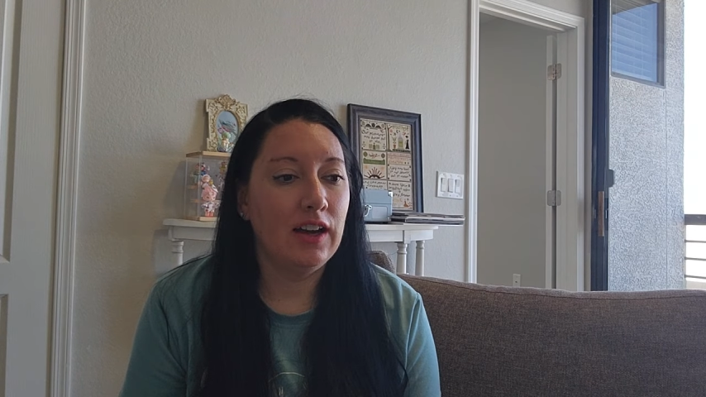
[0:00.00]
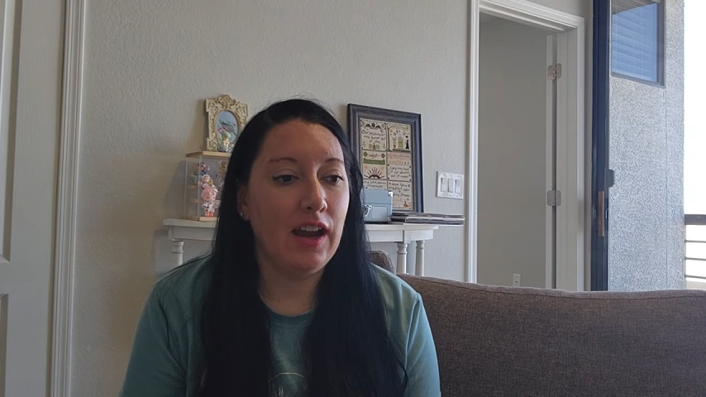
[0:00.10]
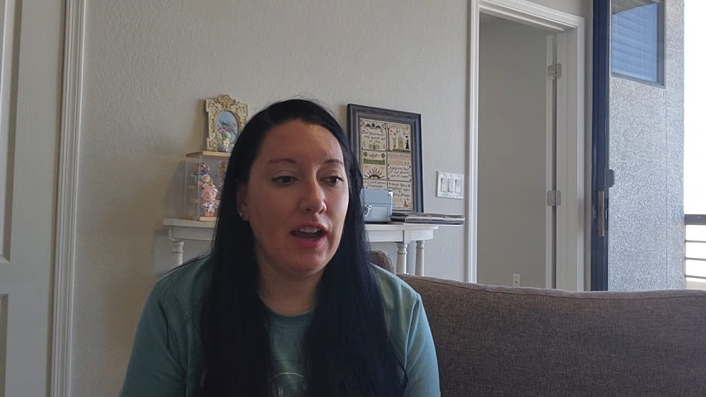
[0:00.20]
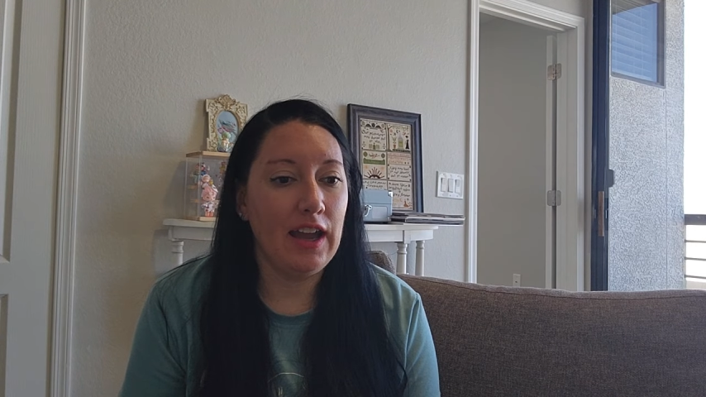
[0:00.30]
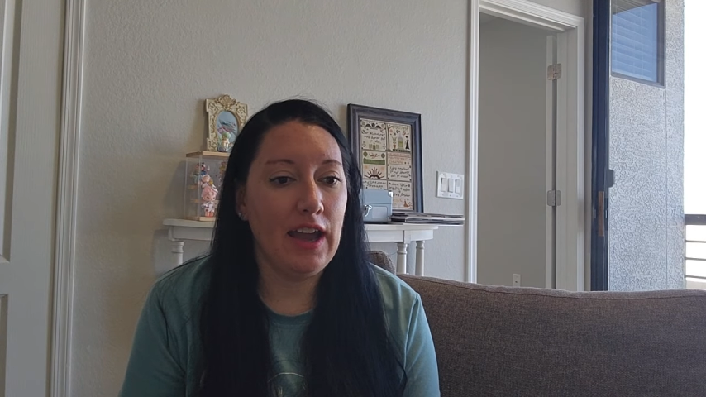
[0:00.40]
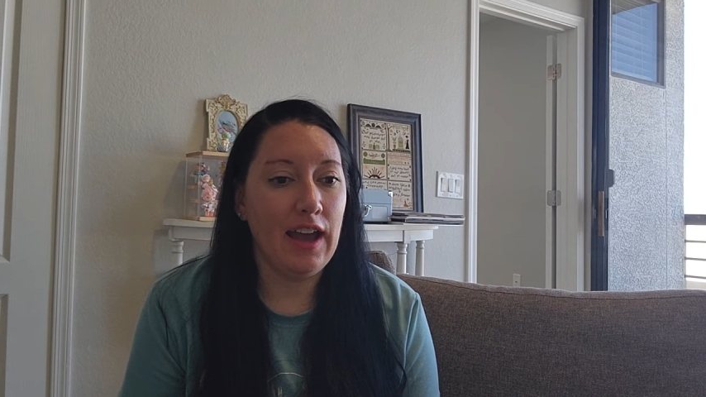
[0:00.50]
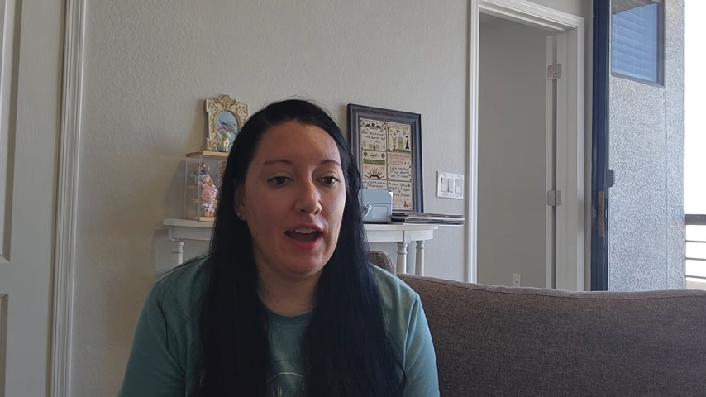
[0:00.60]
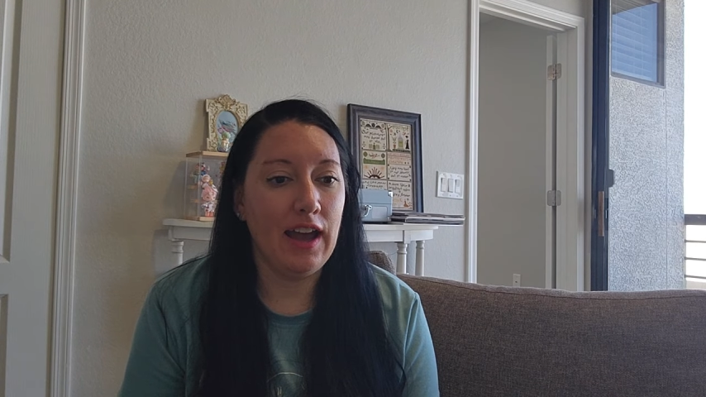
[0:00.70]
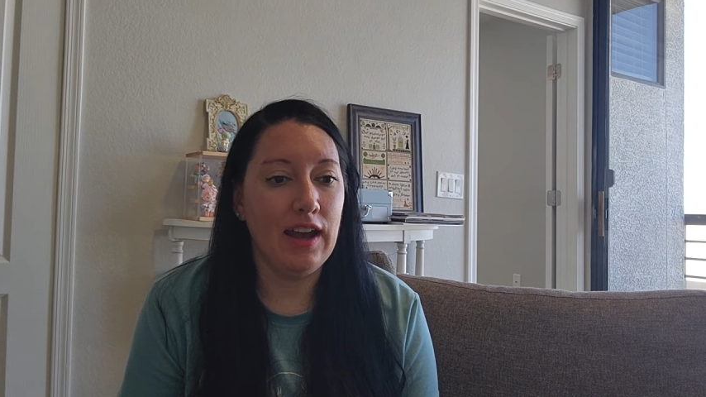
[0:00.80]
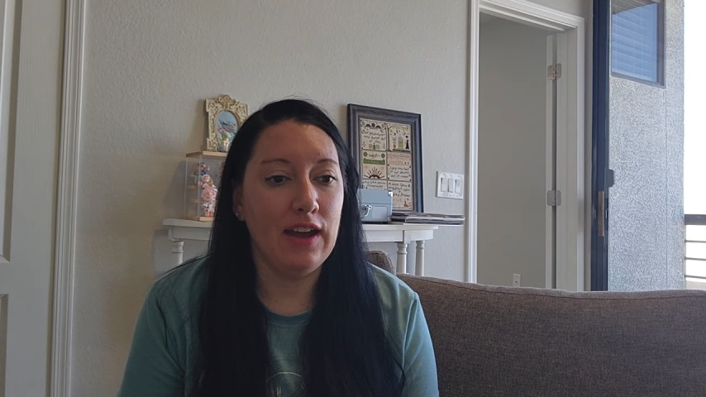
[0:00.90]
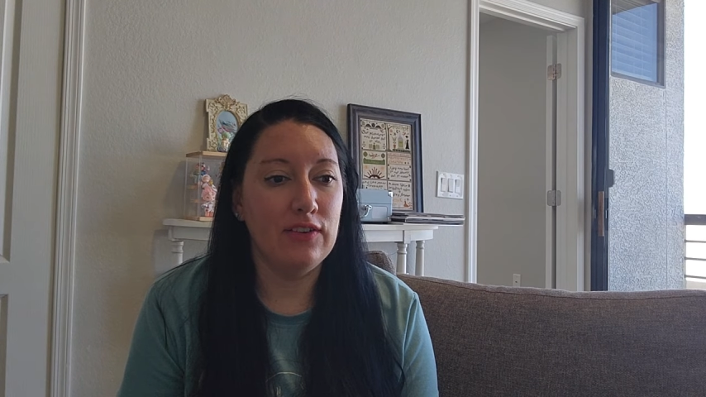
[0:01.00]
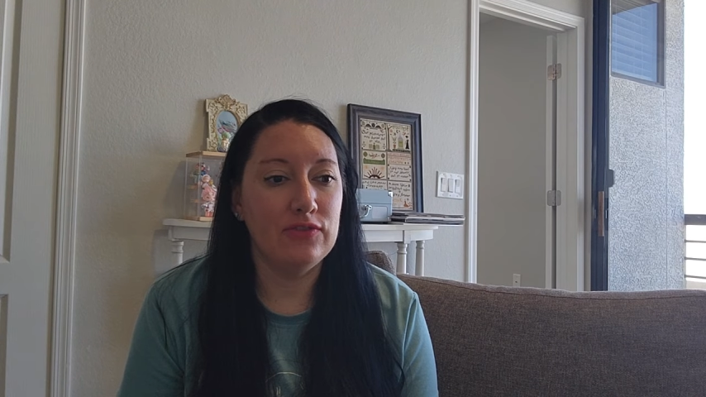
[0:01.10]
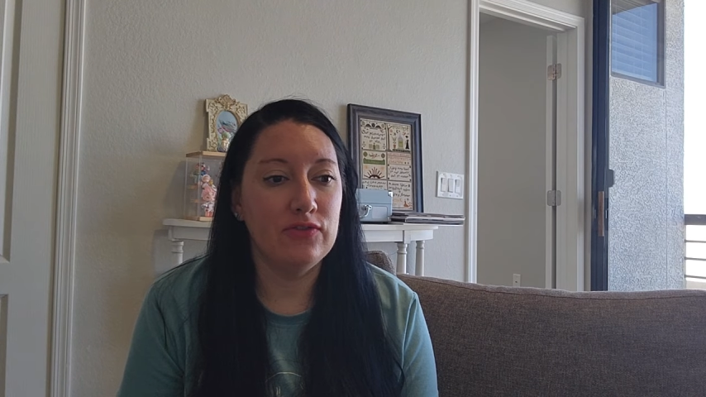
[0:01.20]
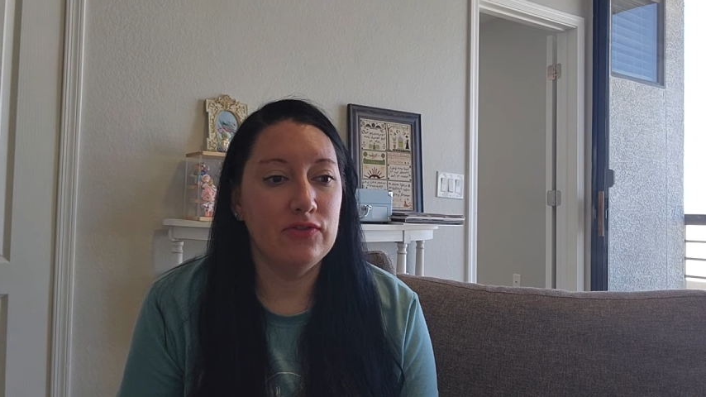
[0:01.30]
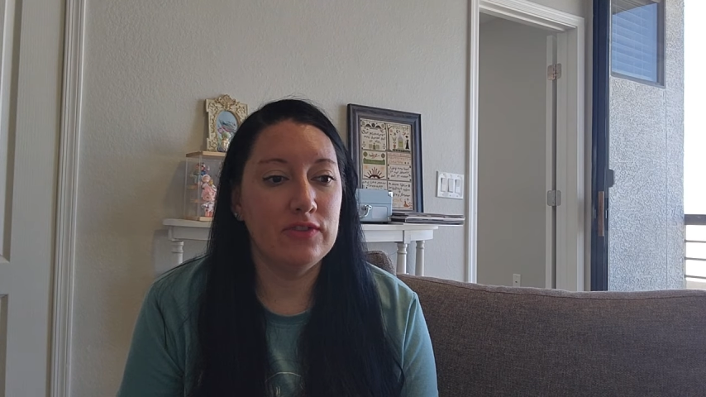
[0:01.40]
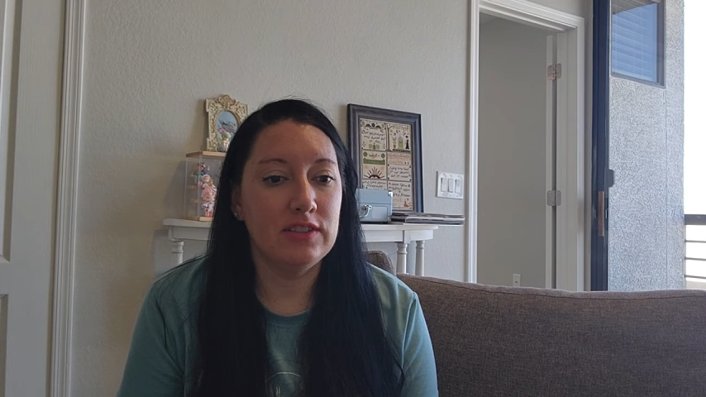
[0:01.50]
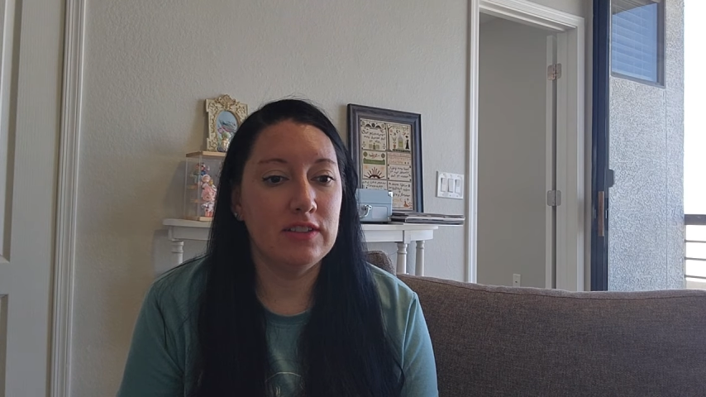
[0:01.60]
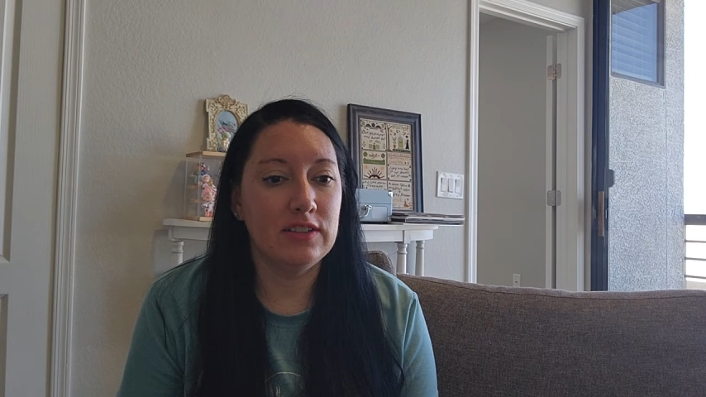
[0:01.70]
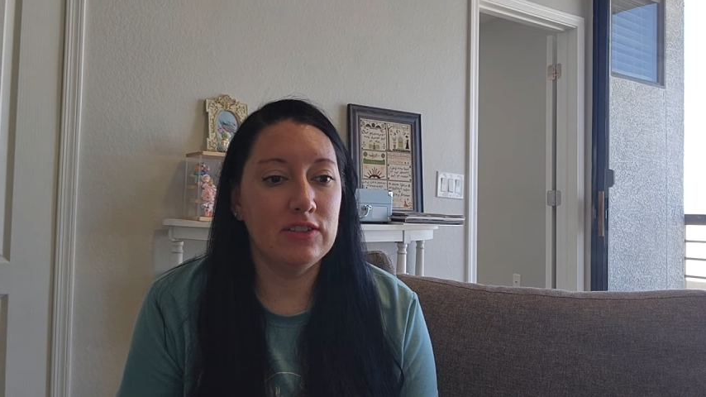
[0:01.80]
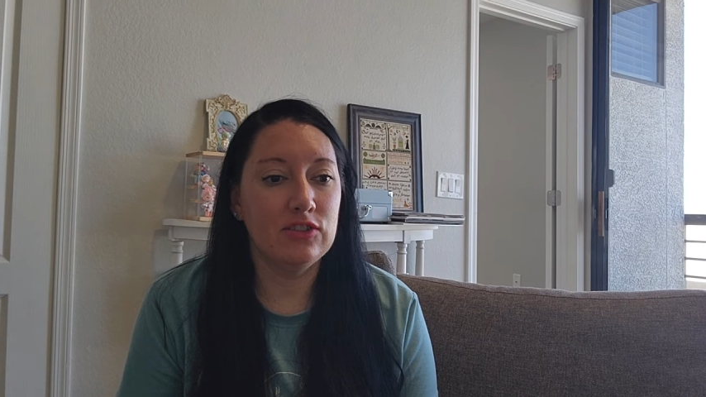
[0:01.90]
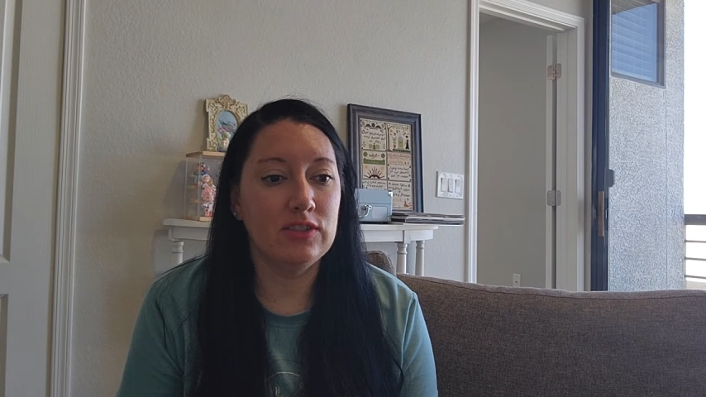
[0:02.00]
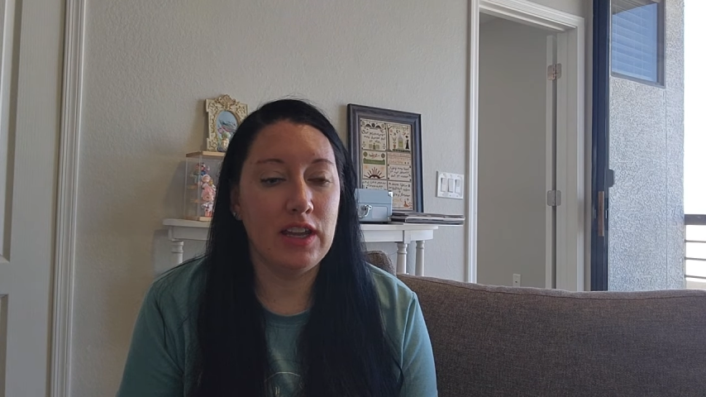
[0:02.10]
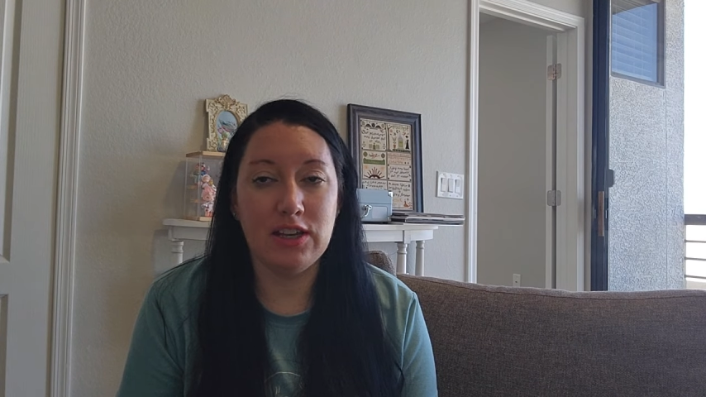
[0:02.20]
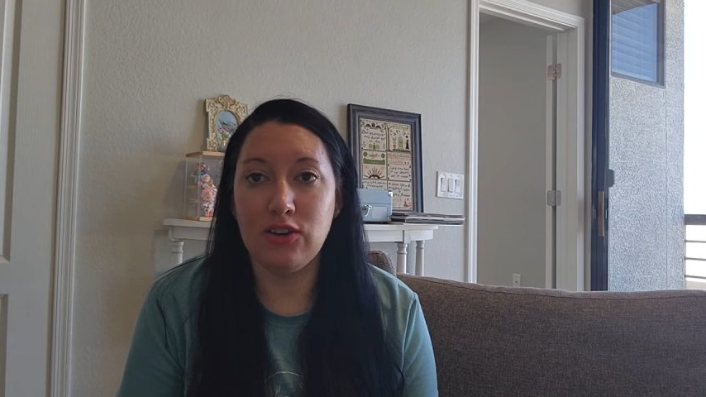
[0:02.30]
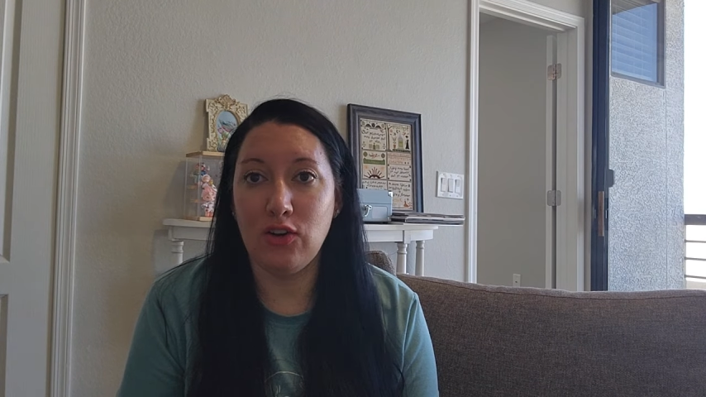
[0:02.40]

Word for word: I have taken